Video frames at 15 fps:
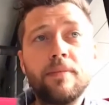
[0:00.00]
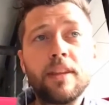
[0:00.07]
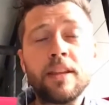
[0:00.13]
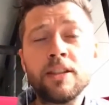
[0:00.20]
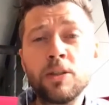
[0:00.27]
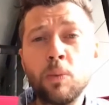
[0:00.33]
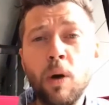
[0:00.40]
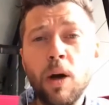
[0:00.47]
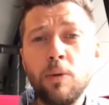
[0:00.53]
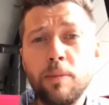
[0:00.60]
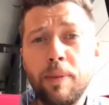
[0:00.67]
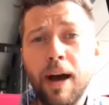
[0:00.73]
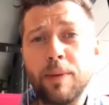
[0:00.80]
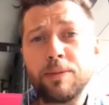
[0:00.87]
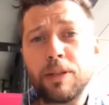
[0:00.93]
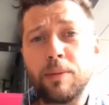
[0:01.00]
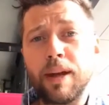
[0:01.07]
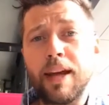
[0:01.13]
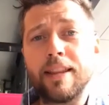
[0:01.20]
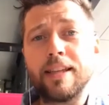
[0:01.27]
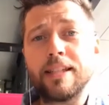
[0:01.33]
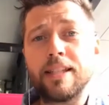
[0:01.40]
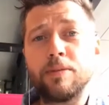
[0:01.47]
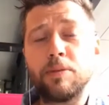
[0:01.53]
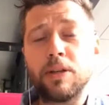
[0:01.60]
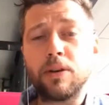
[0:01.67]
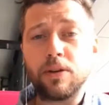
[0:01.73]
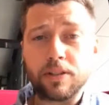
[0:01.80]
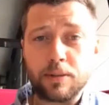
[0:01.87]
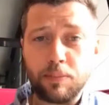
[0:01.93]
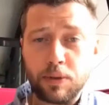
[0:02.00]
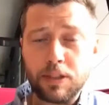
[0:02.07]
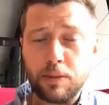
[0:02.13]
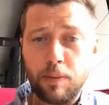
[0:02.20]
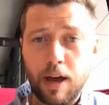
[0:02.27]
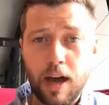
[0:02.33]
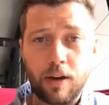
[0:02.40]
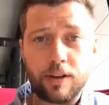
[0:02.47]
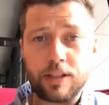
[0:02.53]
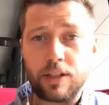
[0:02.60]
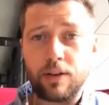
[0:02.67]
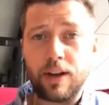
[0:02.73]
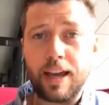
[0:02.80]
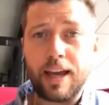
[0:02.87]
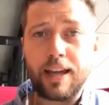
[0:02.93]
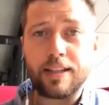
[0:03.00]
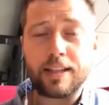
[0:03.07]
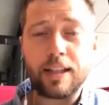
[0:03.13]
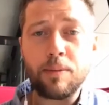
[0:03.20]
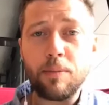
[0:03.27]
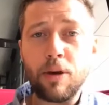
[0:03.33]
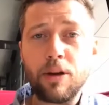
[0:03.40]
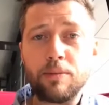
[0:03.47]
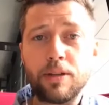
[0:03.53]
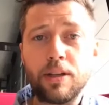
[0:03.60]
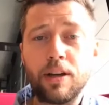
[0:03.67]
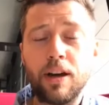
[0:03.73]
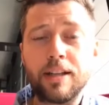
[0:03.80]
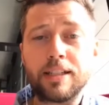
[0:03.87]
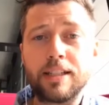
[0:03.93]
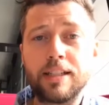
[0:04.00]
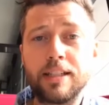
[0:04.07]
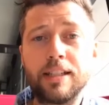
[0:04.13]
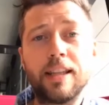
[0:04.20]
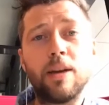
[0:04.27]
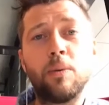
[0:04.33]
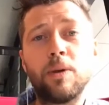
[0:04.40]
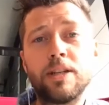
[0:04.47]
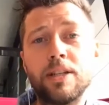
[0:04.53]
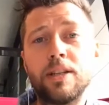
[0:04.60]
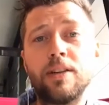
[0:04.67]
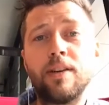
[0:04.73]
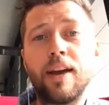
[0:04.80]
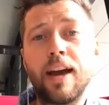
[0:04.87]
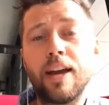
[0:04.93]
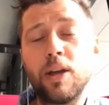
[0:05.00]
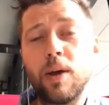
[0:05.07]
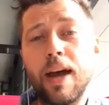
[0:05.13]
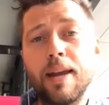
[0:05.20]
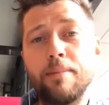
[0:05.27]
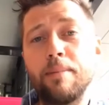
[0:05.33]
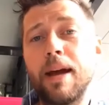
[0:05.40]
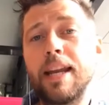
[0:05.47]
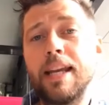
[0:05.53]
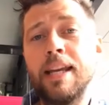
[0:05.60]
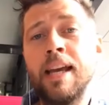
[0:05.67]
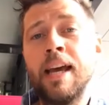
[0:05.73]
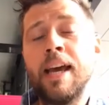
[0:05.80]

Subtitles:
So why we're pumped about this is because it puts the power into your hands. At the moment, you guys are sitting there wishing you had money.